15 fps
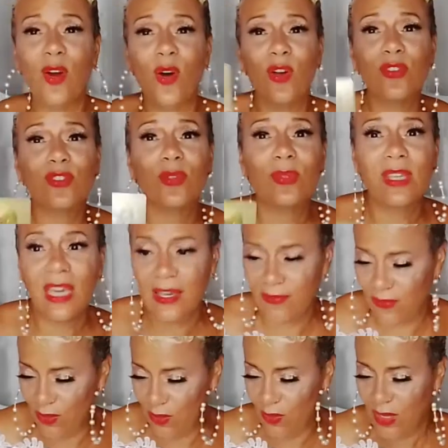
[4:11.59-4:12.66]
also
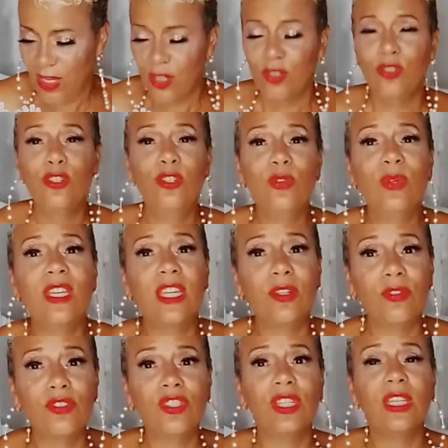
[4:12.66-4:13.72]
gave you new
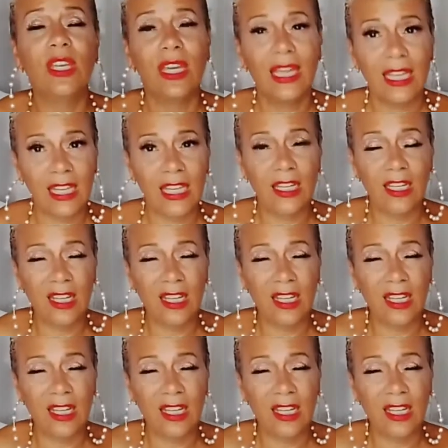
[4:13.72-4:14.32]
energy in.